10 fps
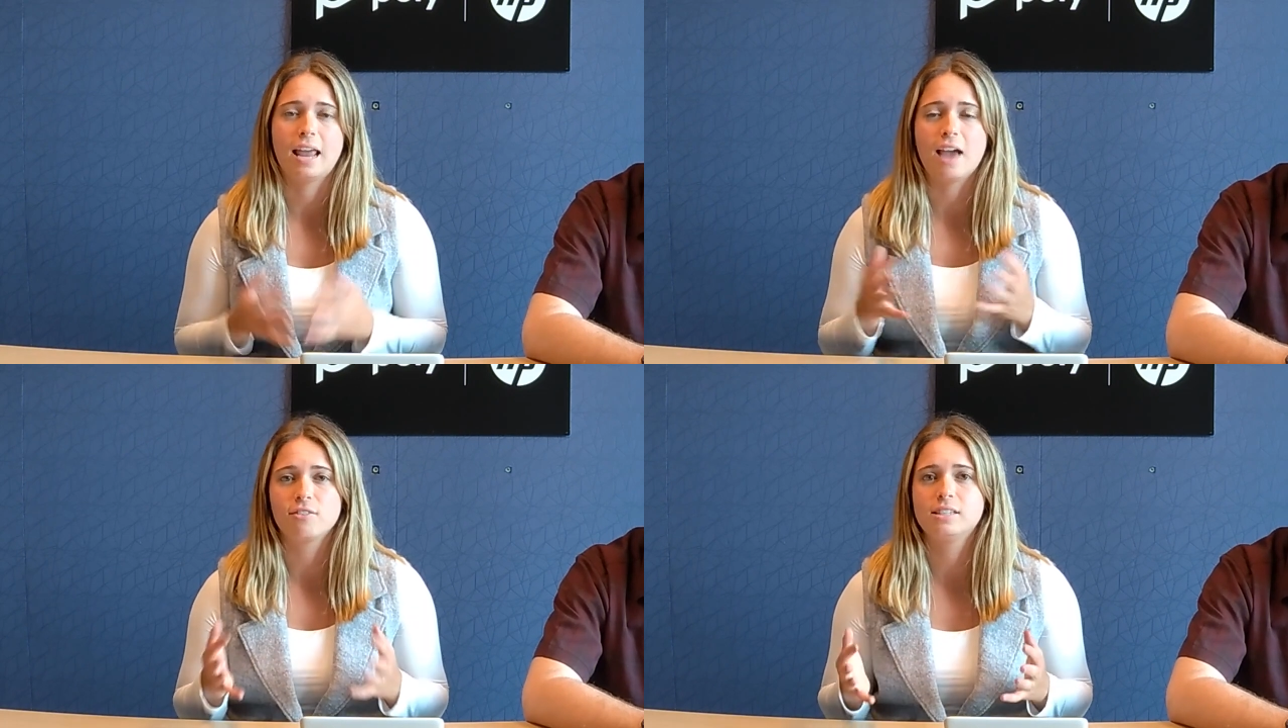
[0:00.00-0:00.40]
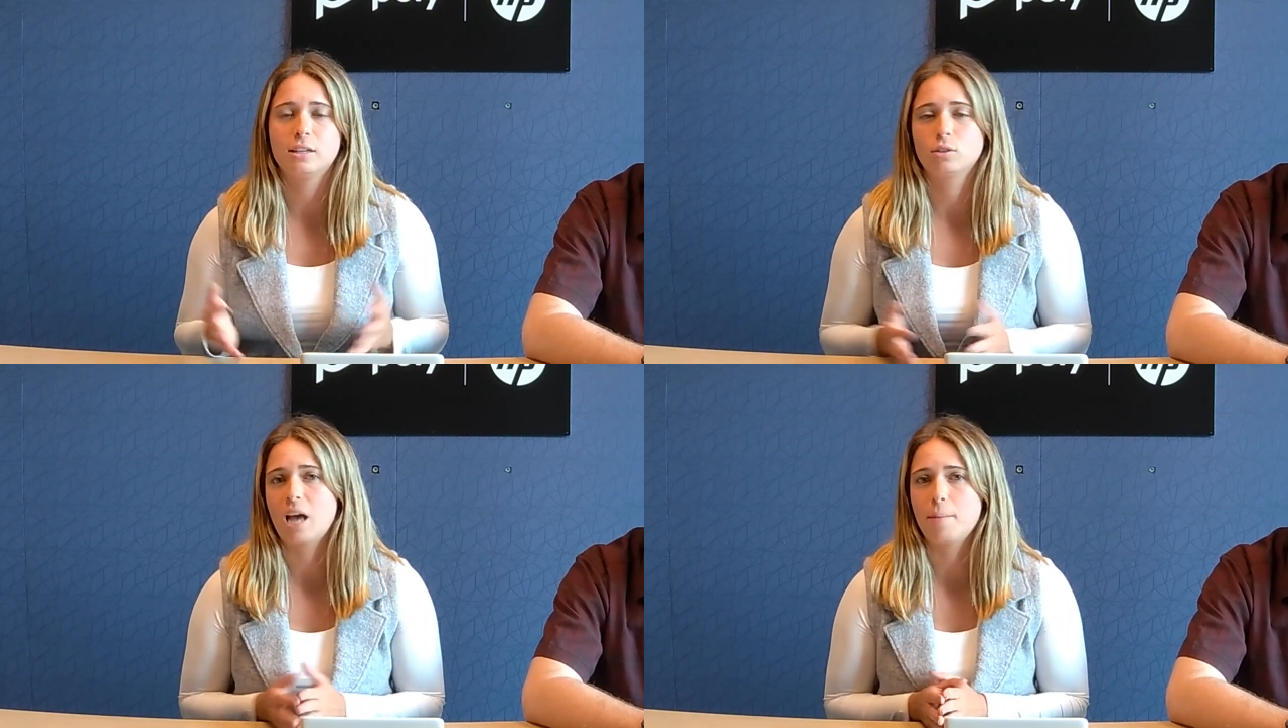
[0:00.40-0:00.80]
every
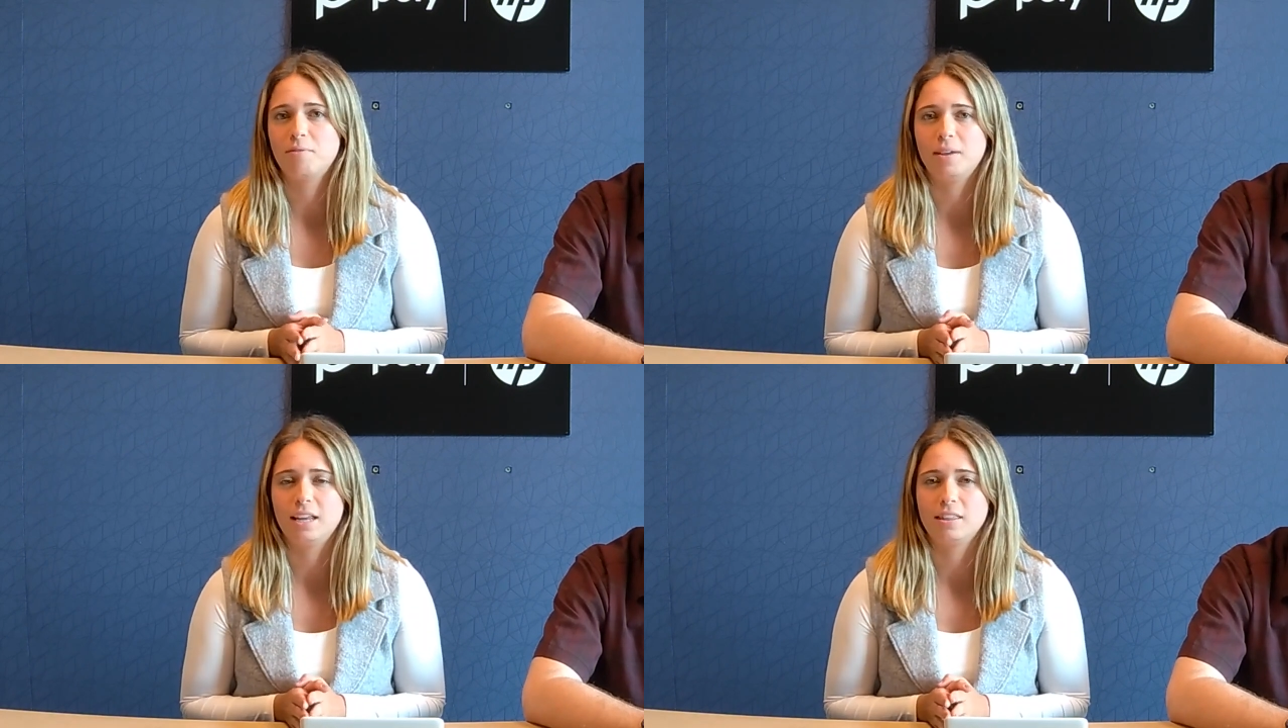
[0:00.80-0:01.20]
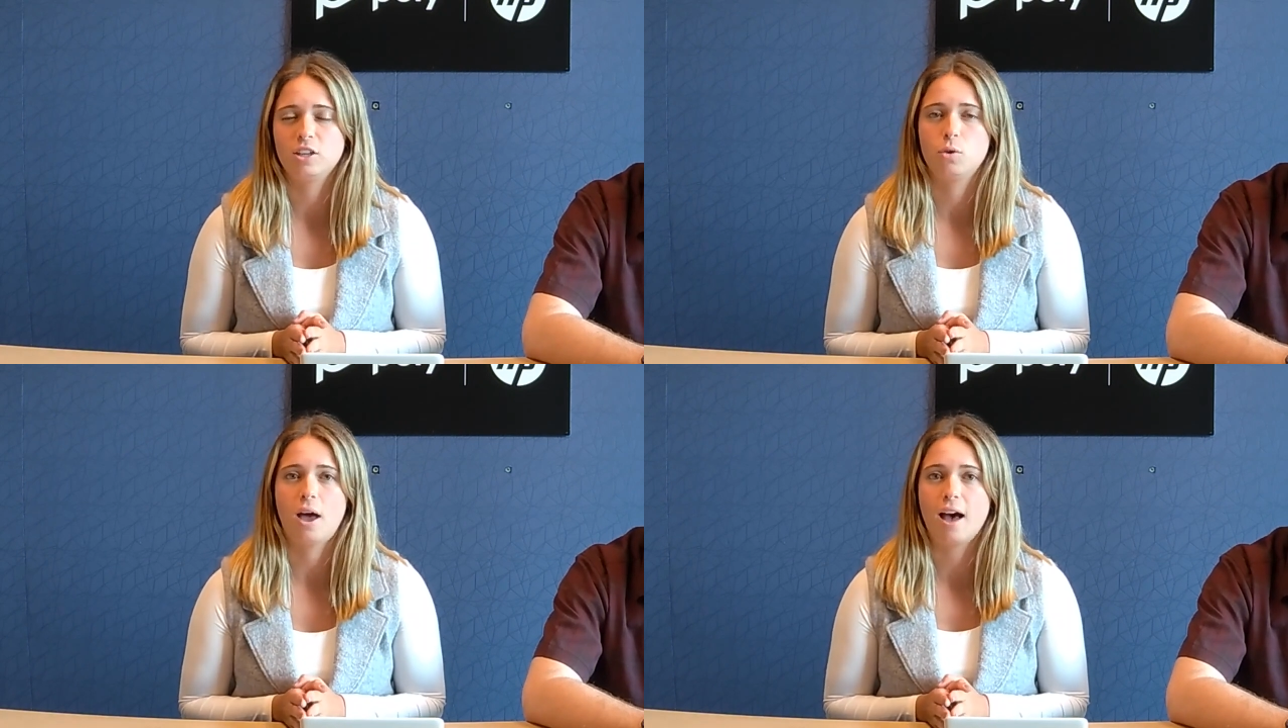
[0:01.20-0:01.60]
single type of meeting that
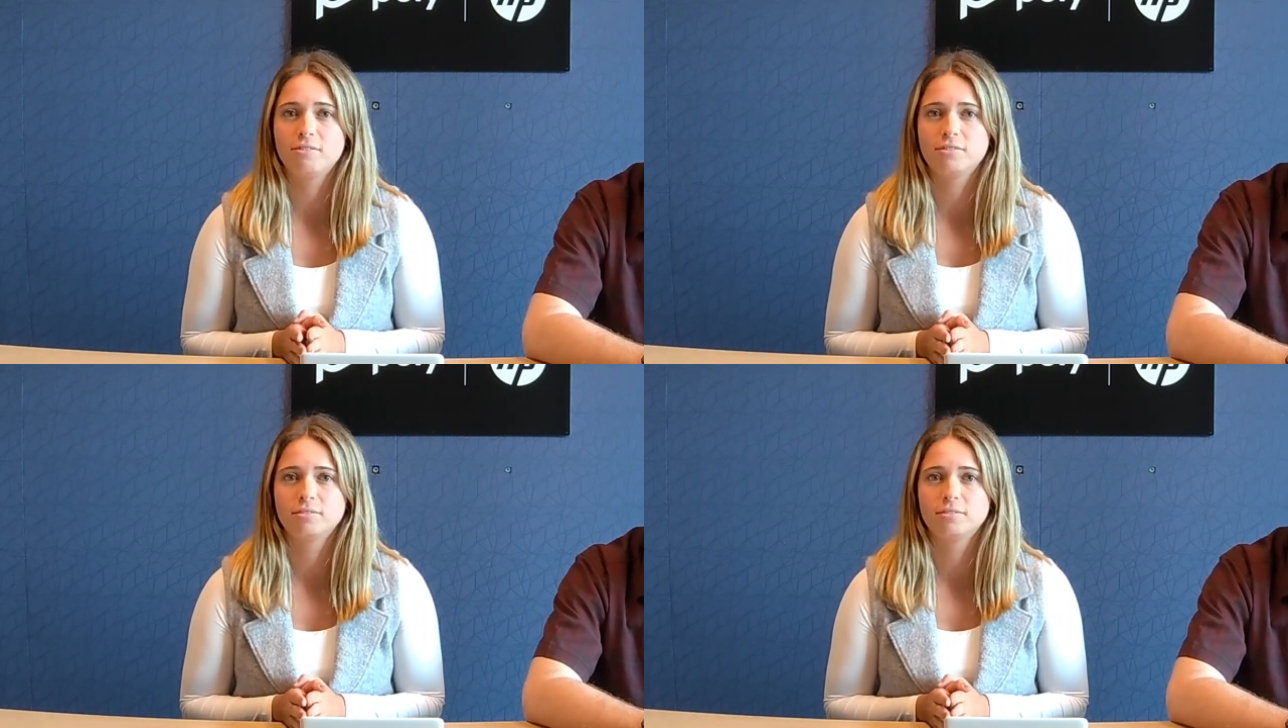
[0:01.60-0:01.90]
you have.